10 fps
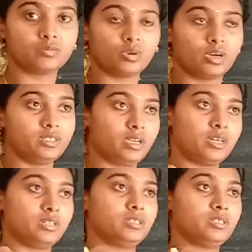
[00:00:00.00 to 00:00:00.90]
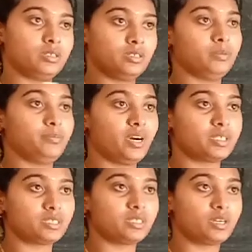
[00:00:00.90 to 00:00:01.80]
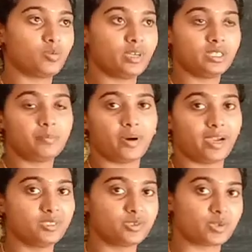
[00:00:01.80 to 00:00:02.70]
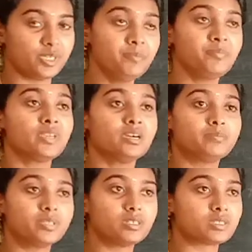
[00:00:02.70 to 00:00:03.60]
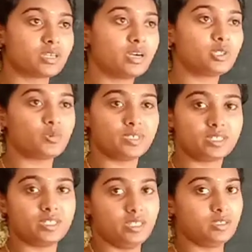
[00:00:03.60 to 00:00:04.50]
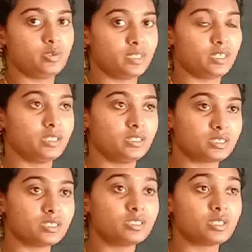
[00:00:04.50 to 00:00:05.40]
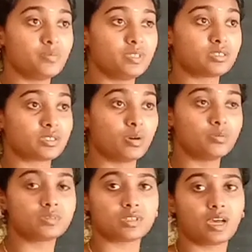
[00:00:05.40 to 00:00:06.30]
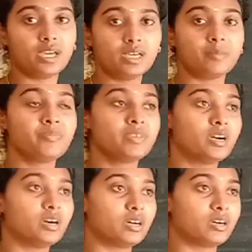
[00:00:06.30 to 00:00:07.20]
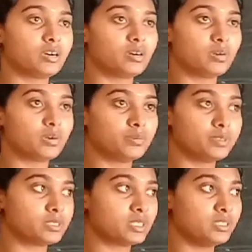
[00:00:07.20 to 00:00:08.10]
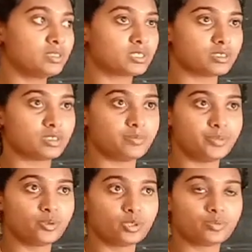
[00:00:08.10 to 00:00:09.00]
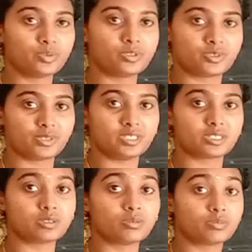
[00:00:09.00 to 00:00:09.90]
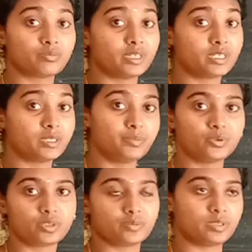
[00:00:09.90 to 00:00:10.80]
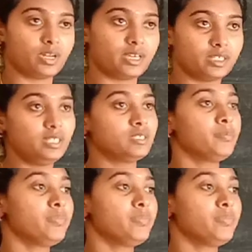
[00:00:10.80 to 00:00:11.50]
while they are passing away the pine tree, birds are twittering in the sense giving sounds like see this beautiful tree, it's look very beautiful, like that